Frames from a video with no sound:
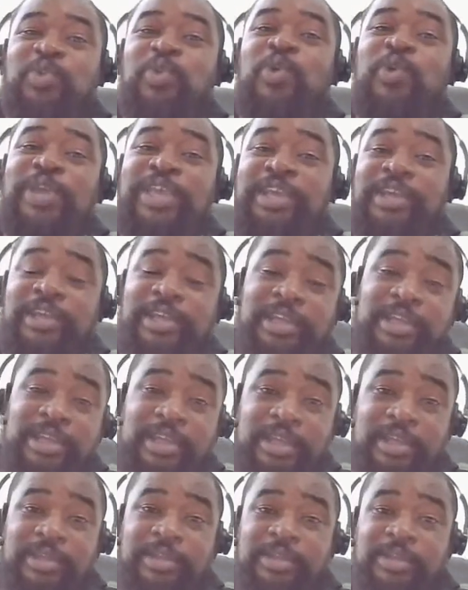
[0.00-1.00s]
growing,
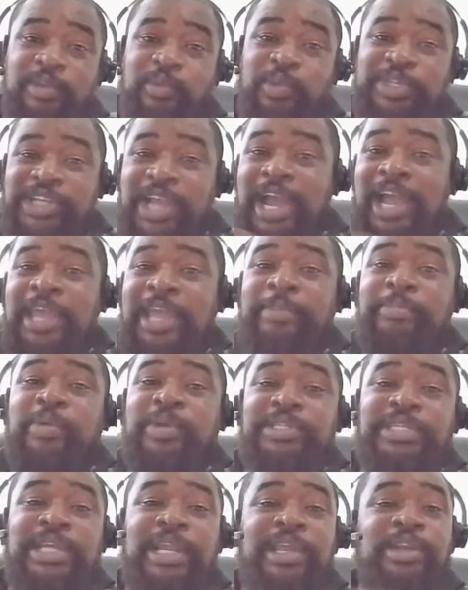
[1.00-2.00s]
which I
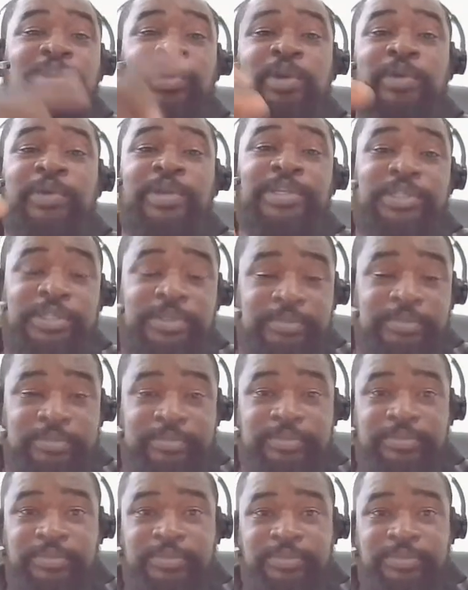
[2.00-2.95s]
personally encourage.